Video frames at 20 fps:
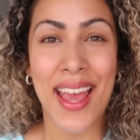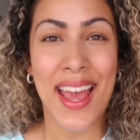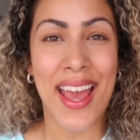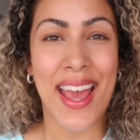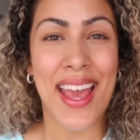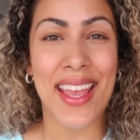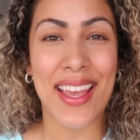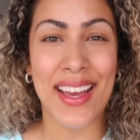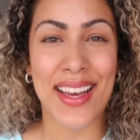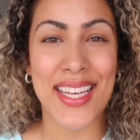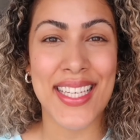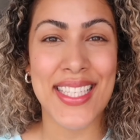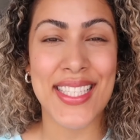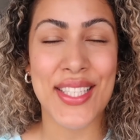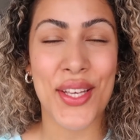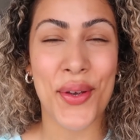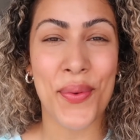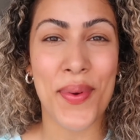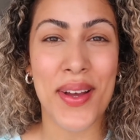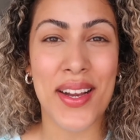Hey guys,
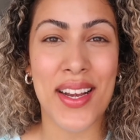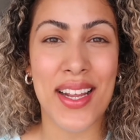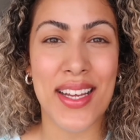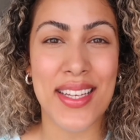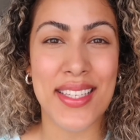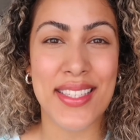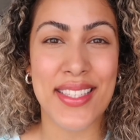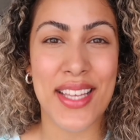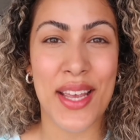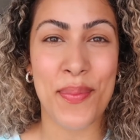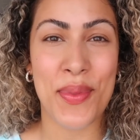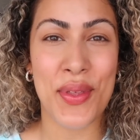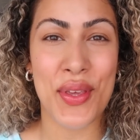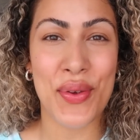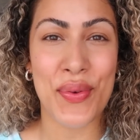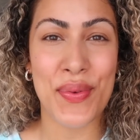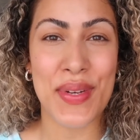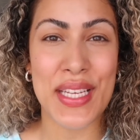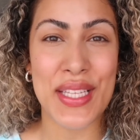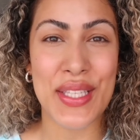so one last step that
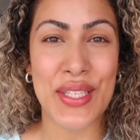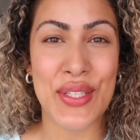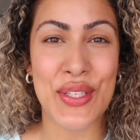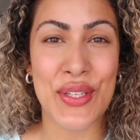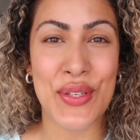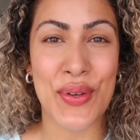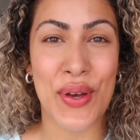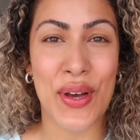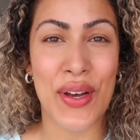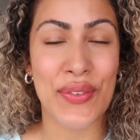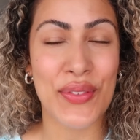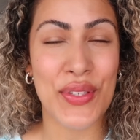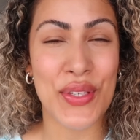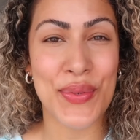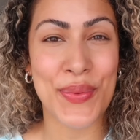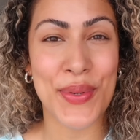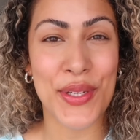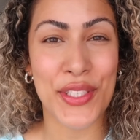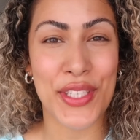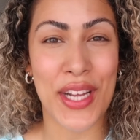you'll need to do after
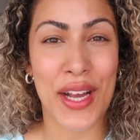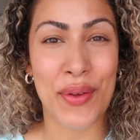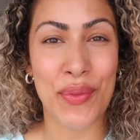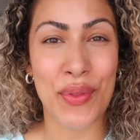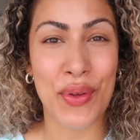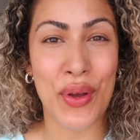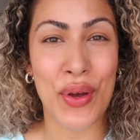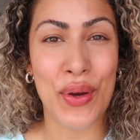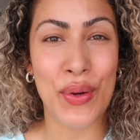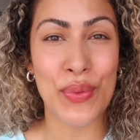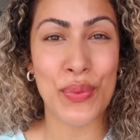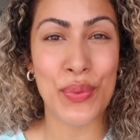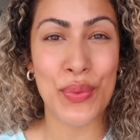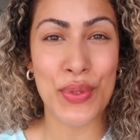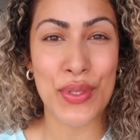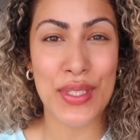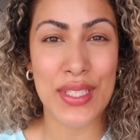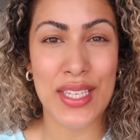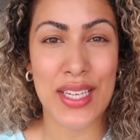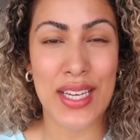you wash out the cold
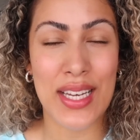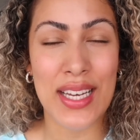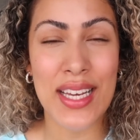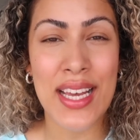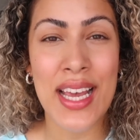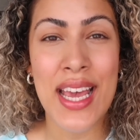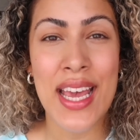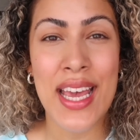water